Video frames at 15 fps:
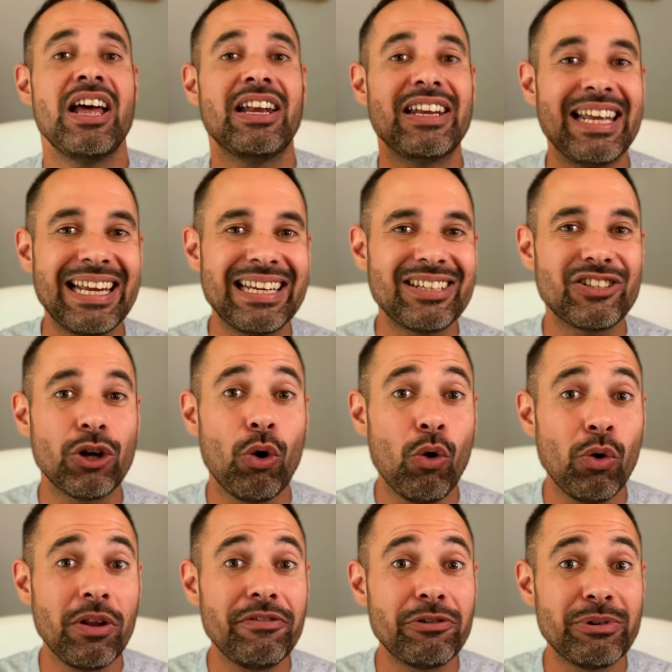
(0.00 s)
Links to
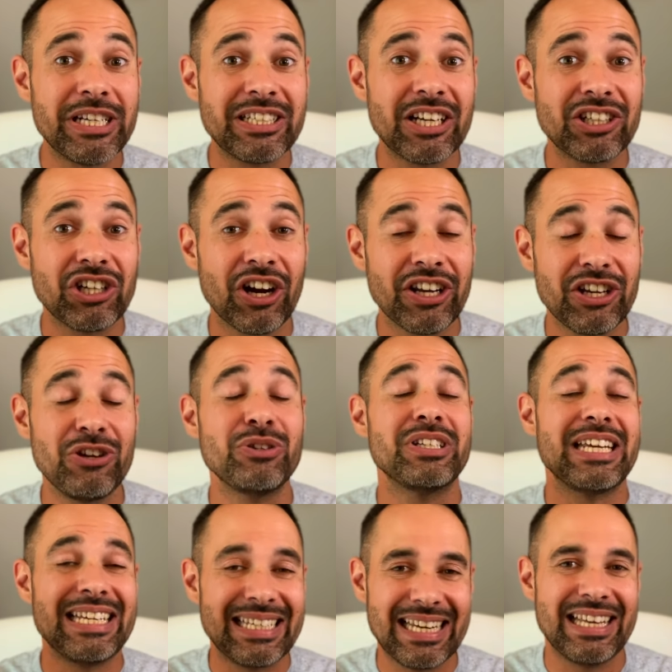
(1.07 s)
all of the research I use
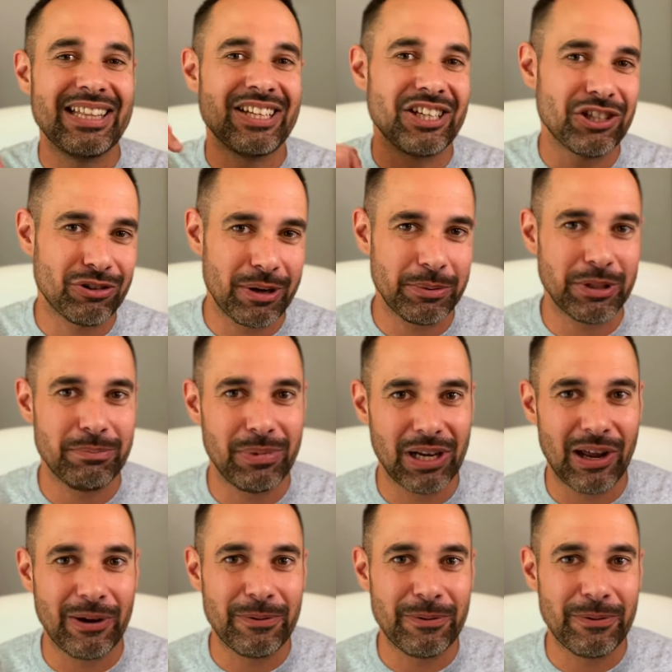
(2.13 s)
is in the description below.